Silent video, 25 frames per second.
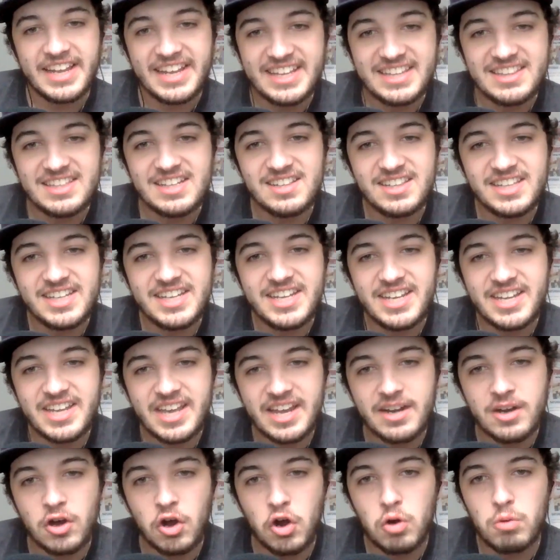in the
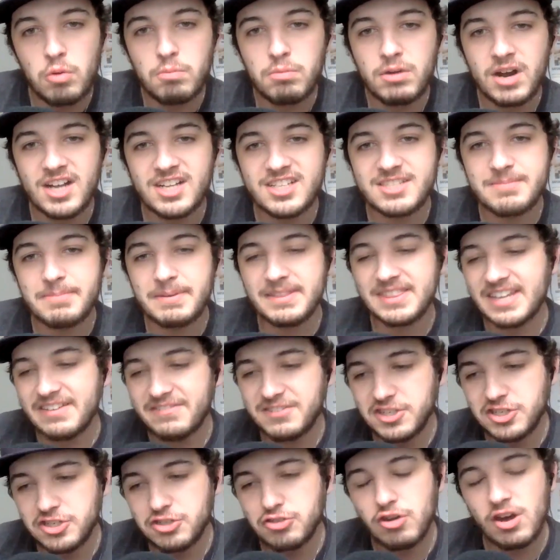league in home runs, but
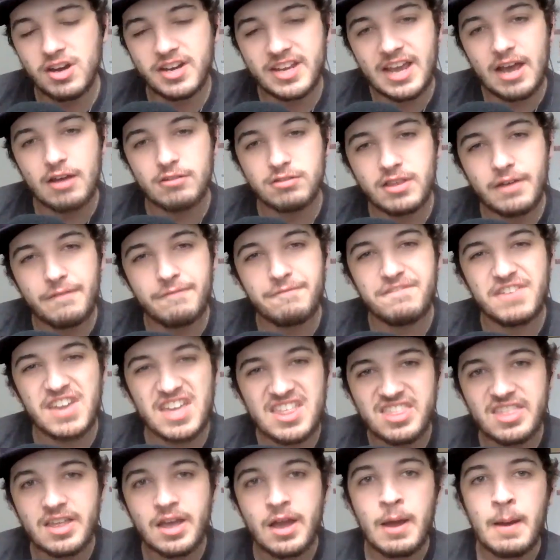they've struck out the
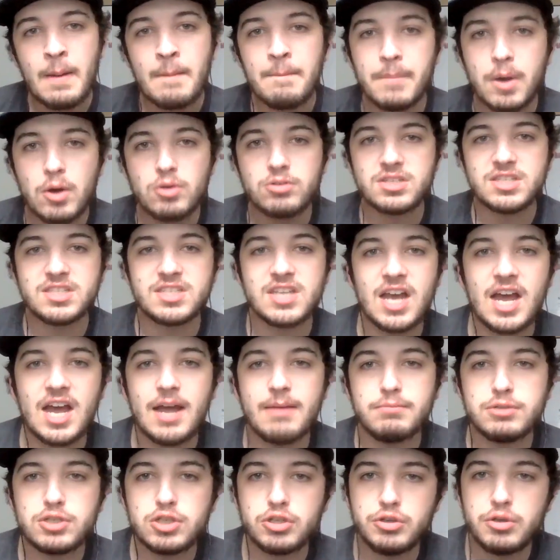fifth most times.